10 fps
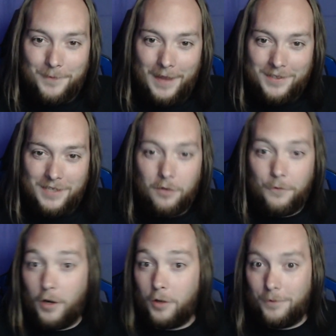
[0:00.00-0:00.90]
Cedar
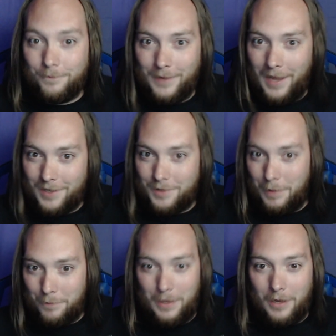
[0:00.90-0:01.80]
Fair has
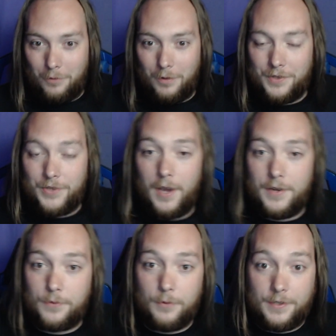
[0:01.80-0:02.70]
been being
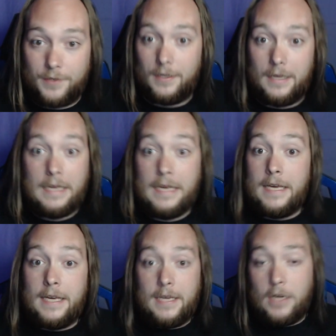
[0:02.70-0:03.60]
criticized recently
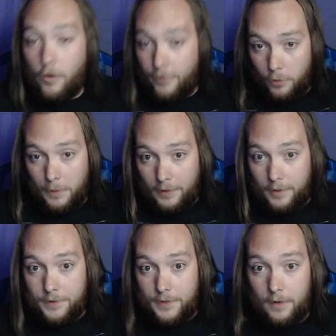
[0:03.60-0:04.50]
over their
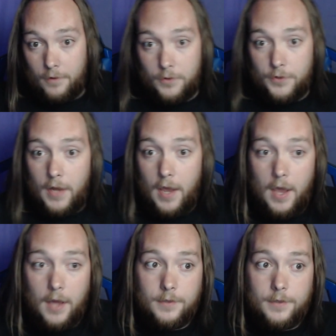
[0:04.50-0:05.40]
maintenance standards.
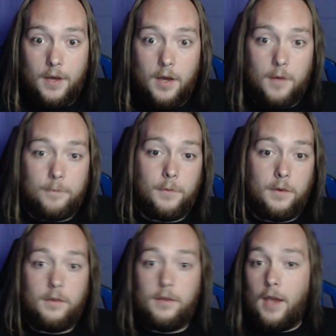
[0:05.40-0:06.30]
And,
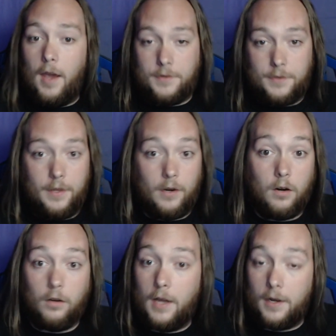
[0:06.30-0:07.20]
yes, there
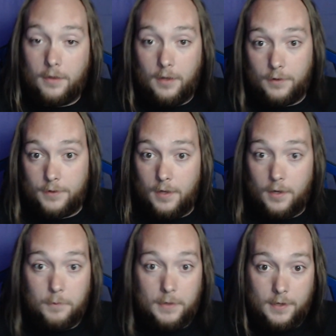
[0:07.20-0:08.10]
are a lot of things that
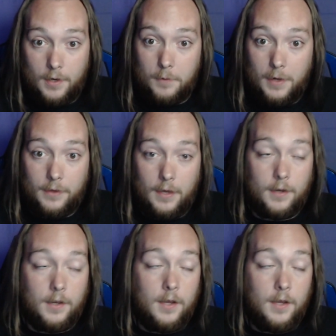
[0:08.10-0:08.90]
can be said about that.